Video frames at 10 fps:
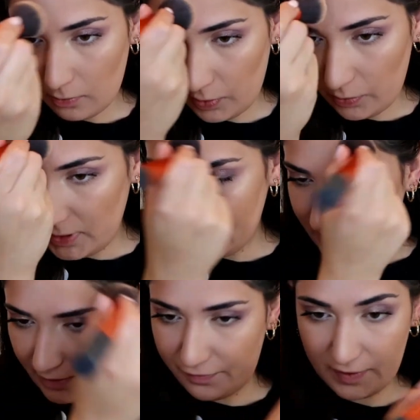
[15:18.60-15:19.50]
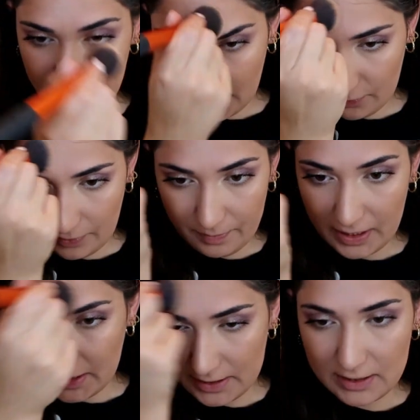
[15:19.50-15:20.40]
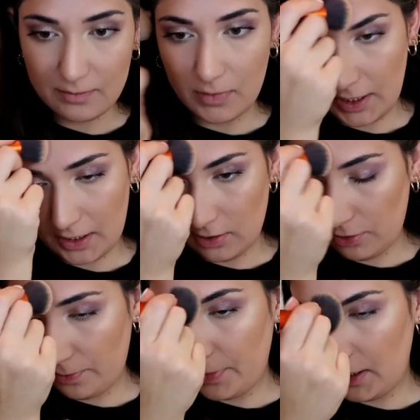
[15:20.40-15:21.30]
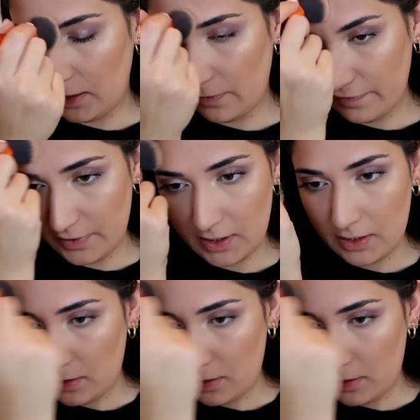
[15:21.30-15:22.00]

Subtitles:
We will see if it can replace my other beloved